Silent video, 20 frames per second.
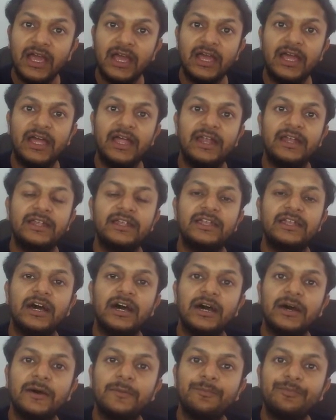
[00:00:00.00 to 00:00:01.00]
and
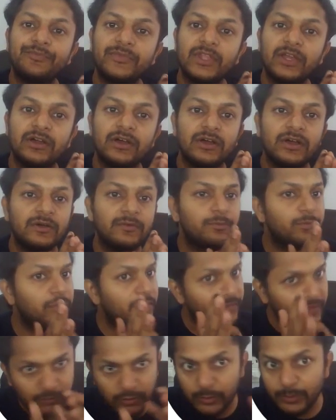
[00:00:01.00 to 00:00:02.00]
um, uh,
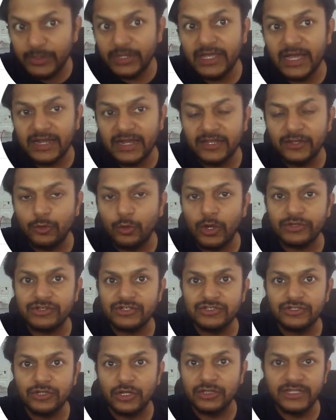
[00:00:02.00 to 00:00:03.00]
we would be getting
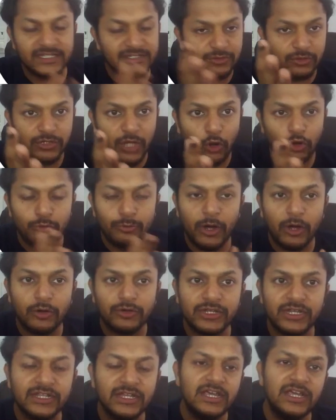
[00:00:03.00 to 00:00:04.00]
questions on this, no doubt about
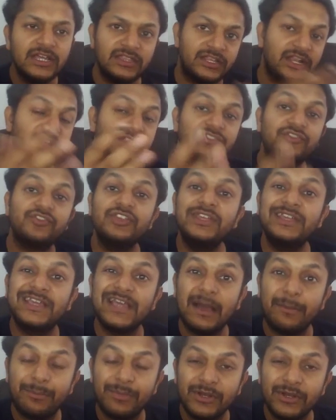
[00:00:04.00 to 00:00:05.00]
it. There are three
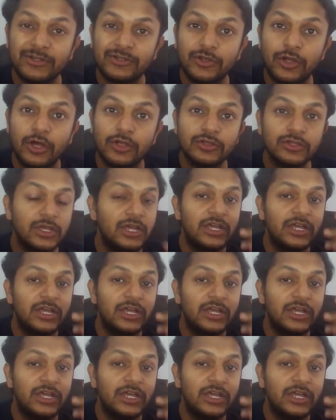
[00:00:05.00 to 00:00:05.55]
Kepler's laws.